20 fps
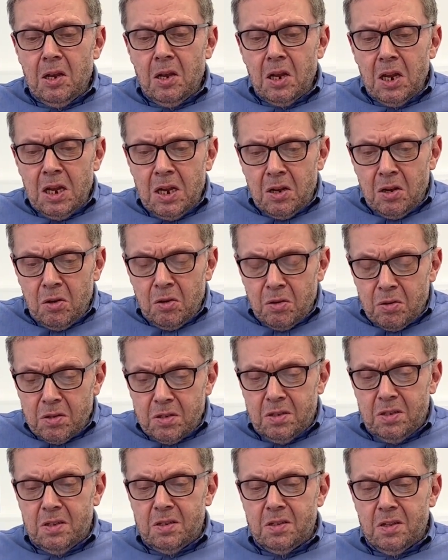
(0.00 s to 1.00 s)
It
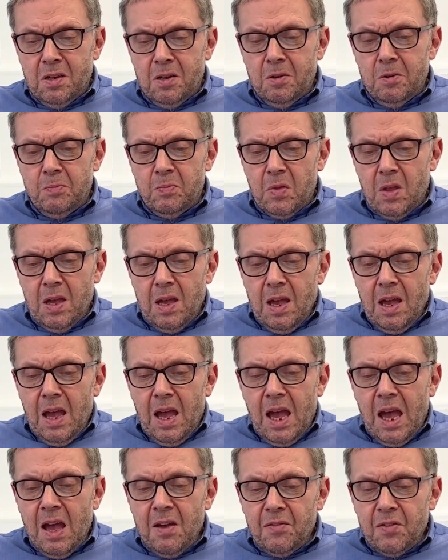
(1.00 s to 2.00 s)
looks as though
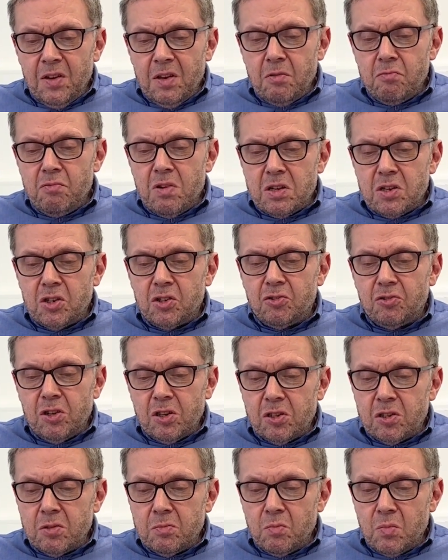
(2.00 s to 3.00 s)
having
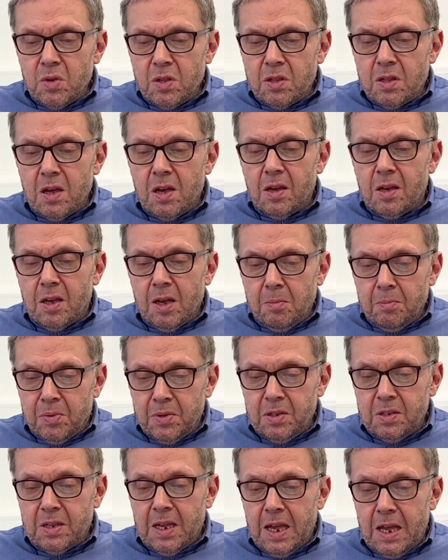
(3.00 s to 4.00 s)
registration with
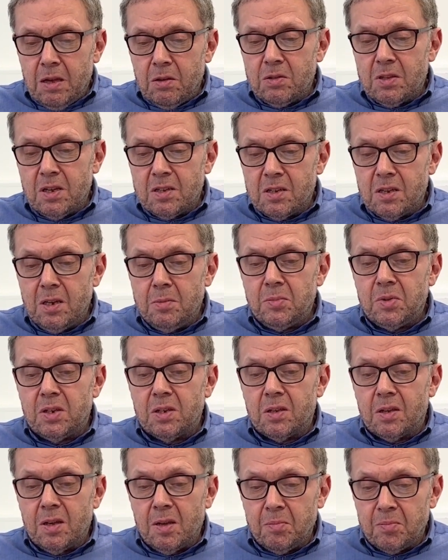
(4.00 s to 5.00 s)
Companies House as a
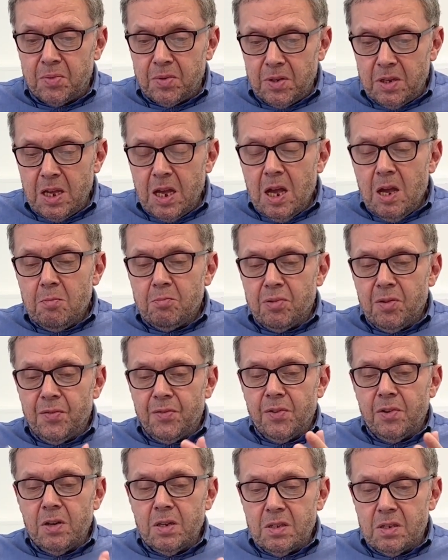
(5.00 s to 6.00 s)
limited company
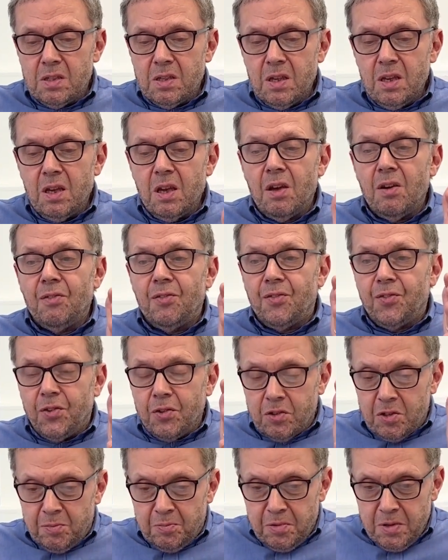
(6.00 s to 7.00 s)
provides the
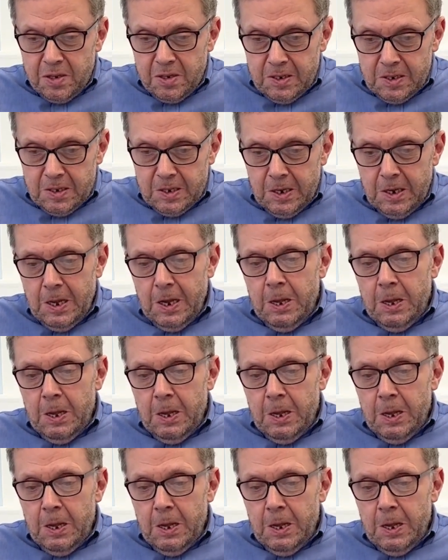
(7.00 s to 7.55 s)
footprint,